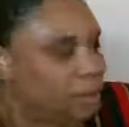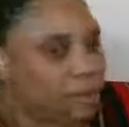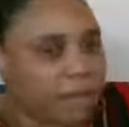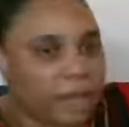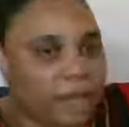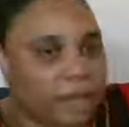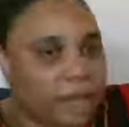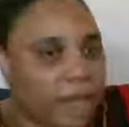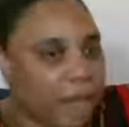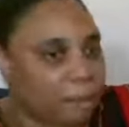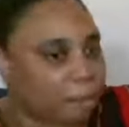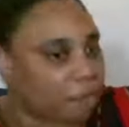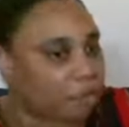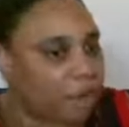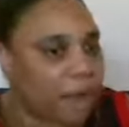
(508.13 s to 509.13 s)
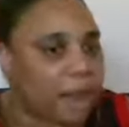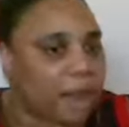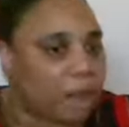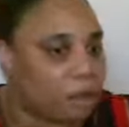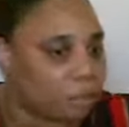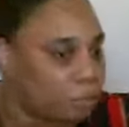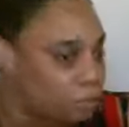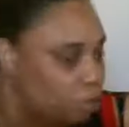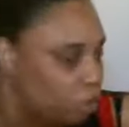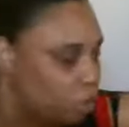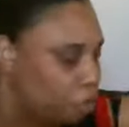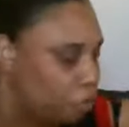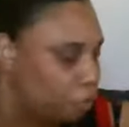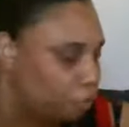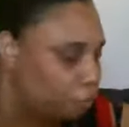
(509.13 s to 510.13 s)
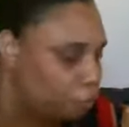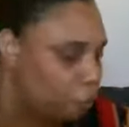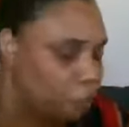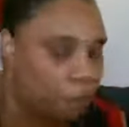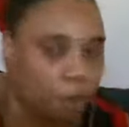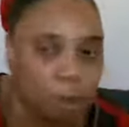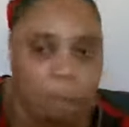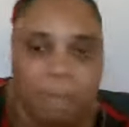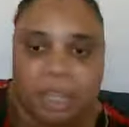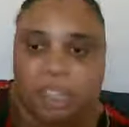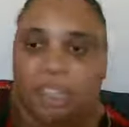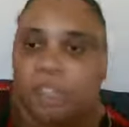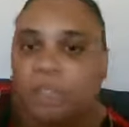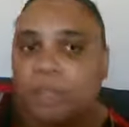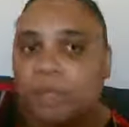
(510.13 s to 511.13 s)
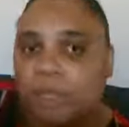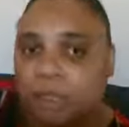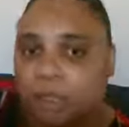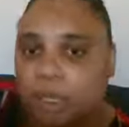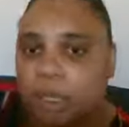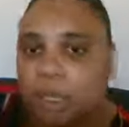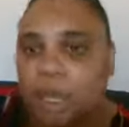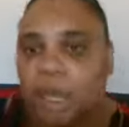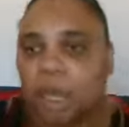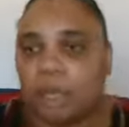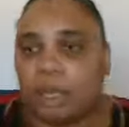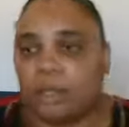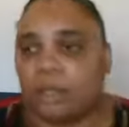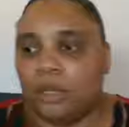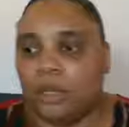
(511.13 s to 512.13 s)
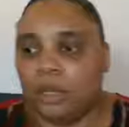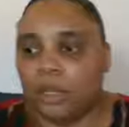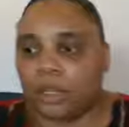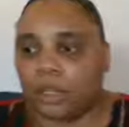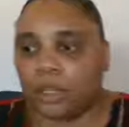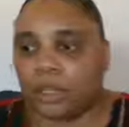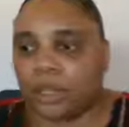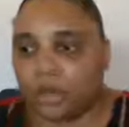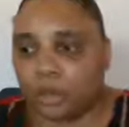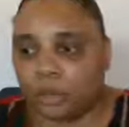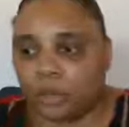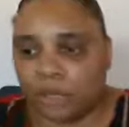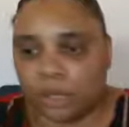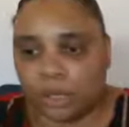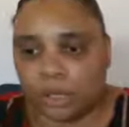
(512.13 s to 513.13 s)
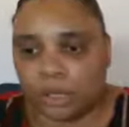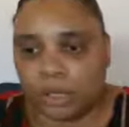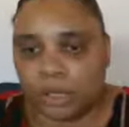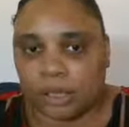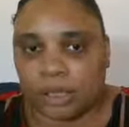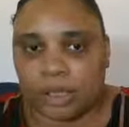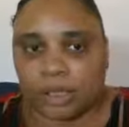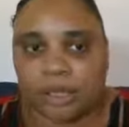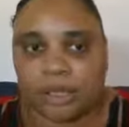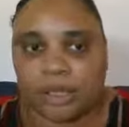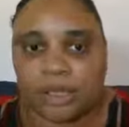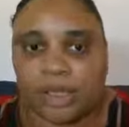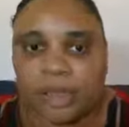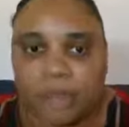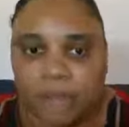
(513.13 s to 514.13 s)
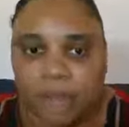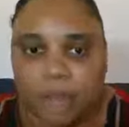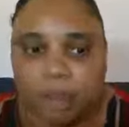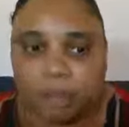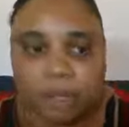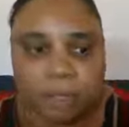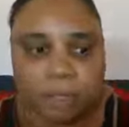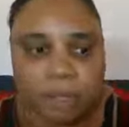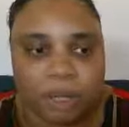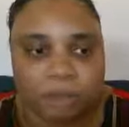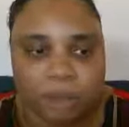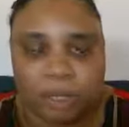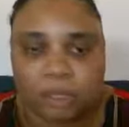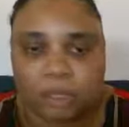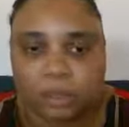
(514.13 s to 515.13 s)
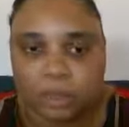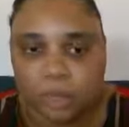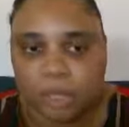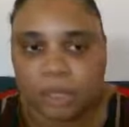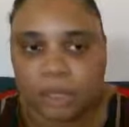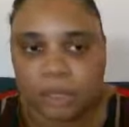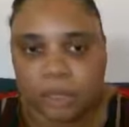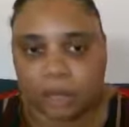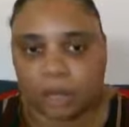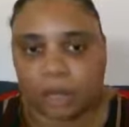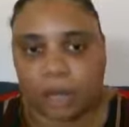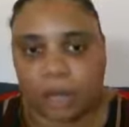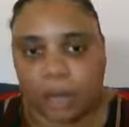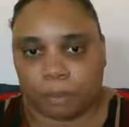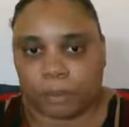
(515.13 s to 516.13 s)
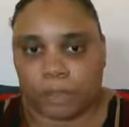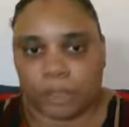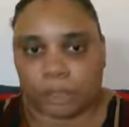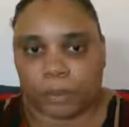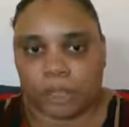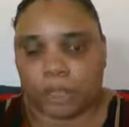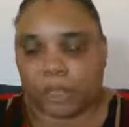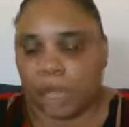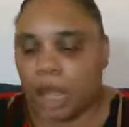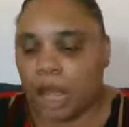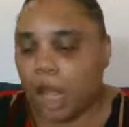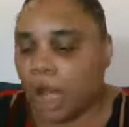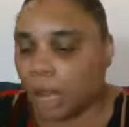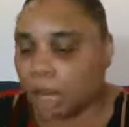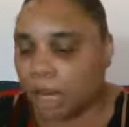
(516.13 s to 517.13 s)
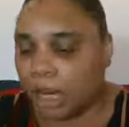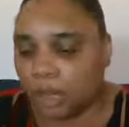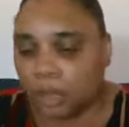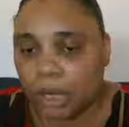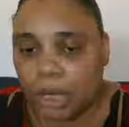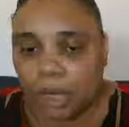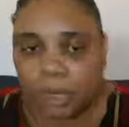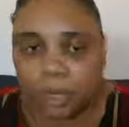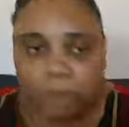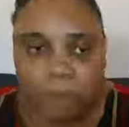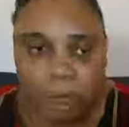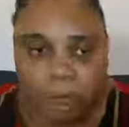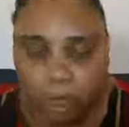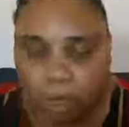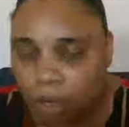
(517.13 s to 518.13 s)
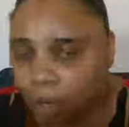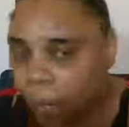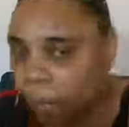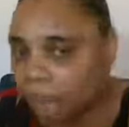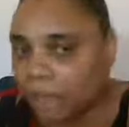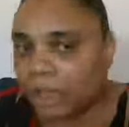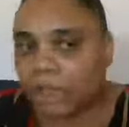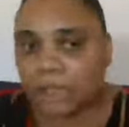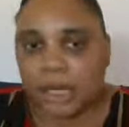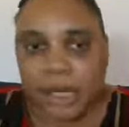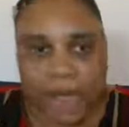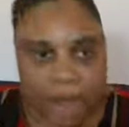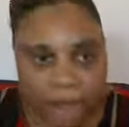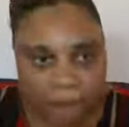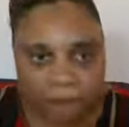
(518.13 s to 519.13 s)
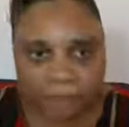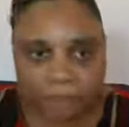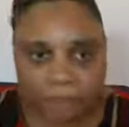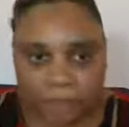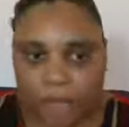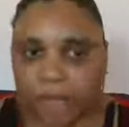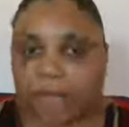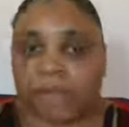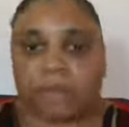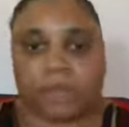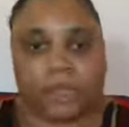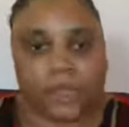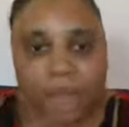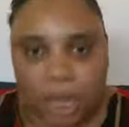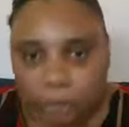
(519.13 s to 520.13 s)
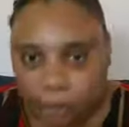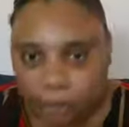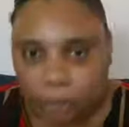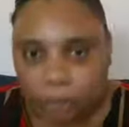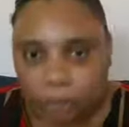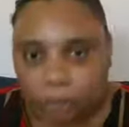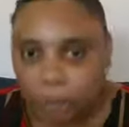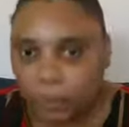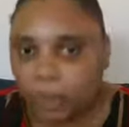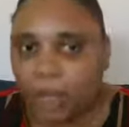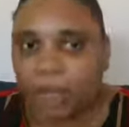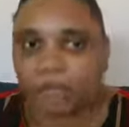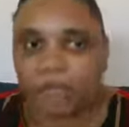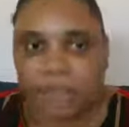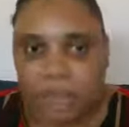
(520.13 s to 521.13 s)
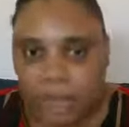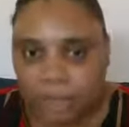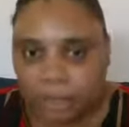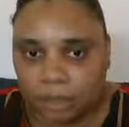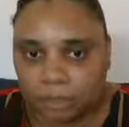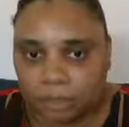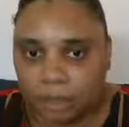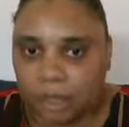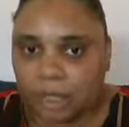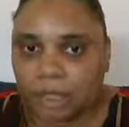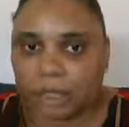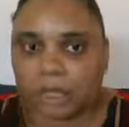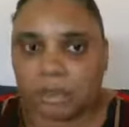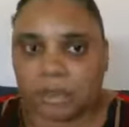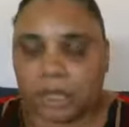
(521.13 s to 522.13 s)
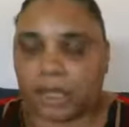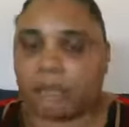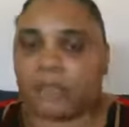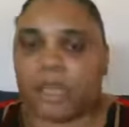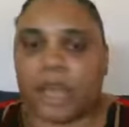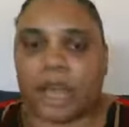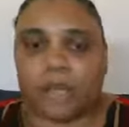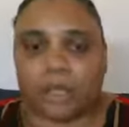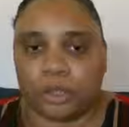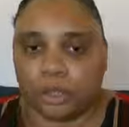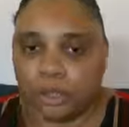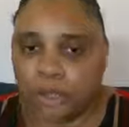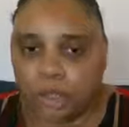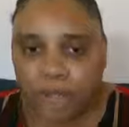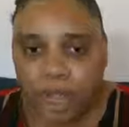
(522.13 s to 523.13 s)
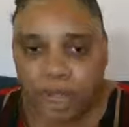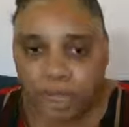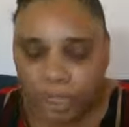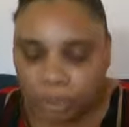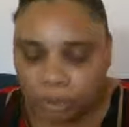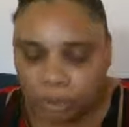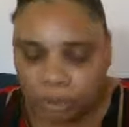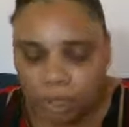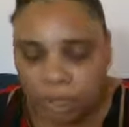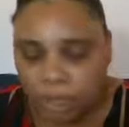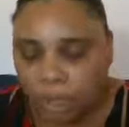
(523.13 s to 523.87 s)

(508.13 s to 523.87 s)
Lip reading: that I'm around for my children, and to see I want to be around to witness their accomplishments. I'm not trying to go under nobody's knife, and I don't shame people who have done it, because sometimes you got to do what you got to do.